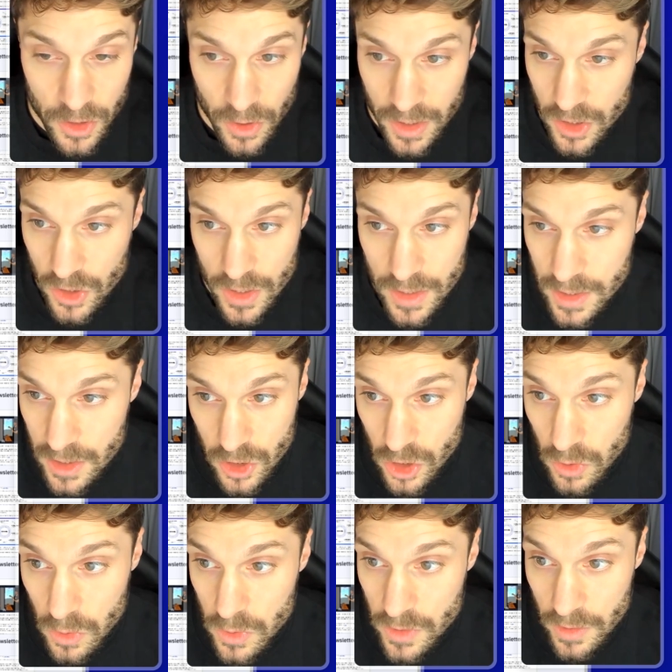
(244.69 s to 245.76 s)
You can just
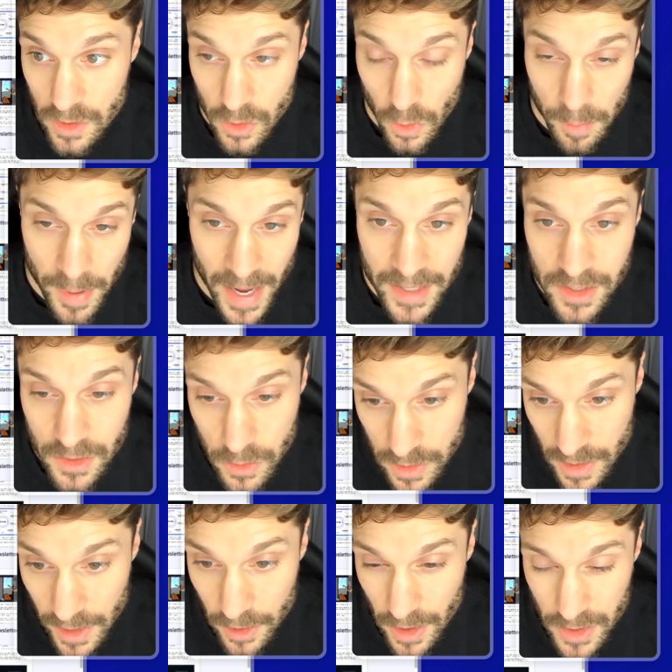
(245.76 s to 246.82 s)
choose your past
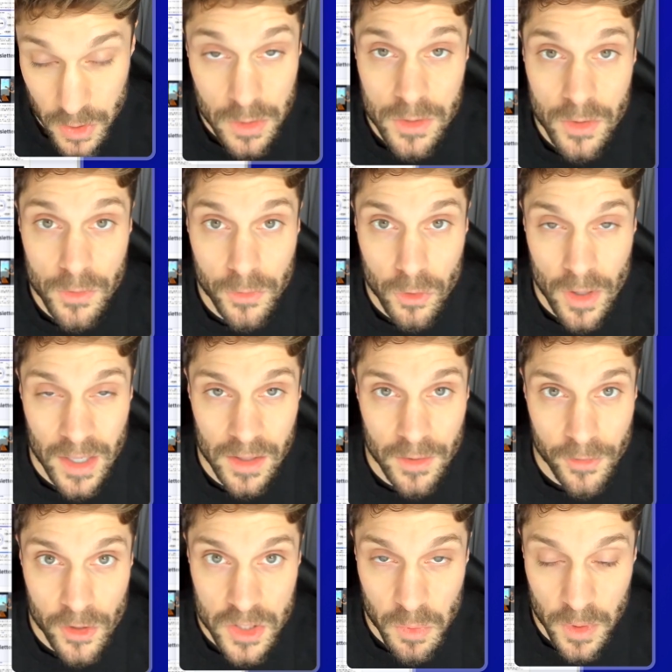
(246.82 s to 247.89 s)
newsletter. As soon as you've created
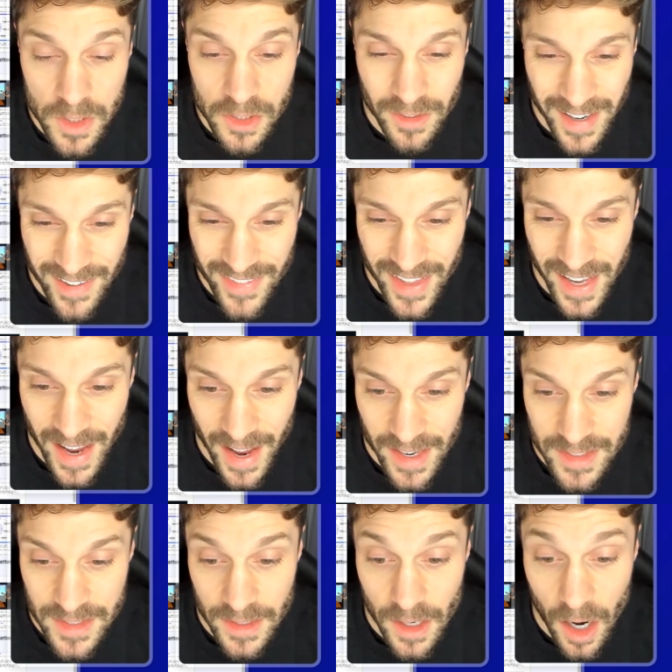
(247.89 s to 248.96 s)
the first one, you'll have that
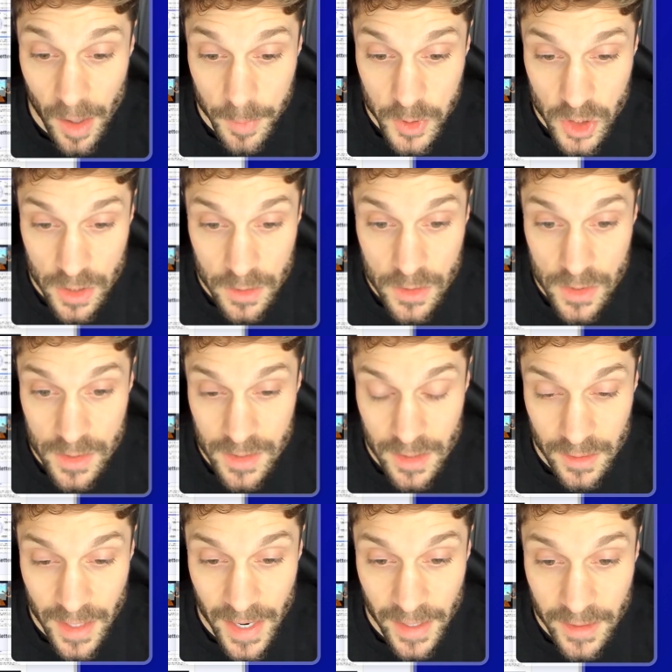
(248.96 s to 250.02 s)
as an option to
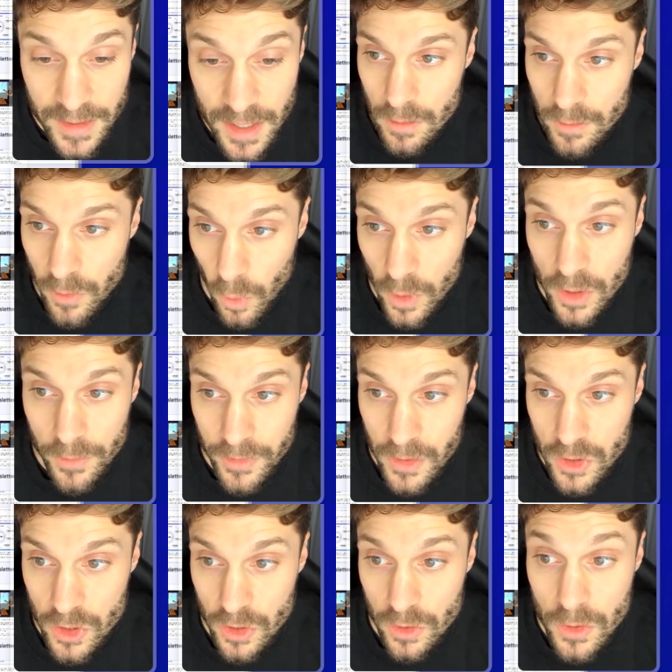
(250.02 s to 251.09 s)
select for your
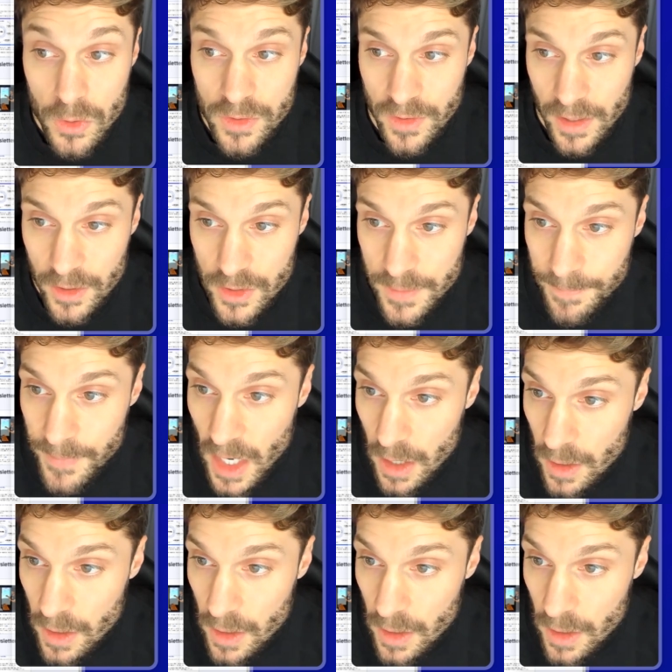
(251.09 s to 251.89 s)
future newsletters.